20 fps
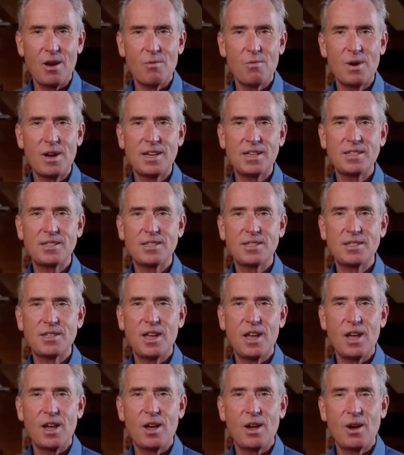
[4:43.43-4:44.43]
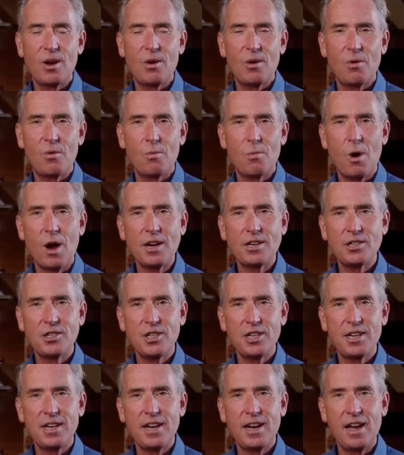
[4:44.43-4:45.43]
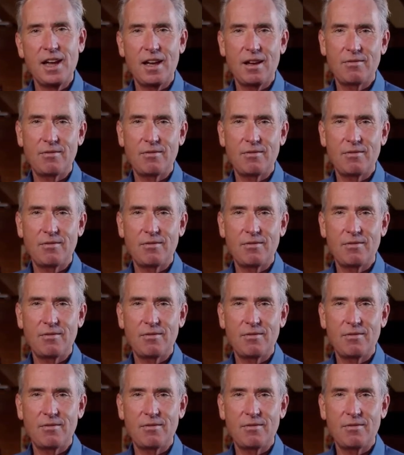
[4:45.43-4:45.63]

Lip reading: was watching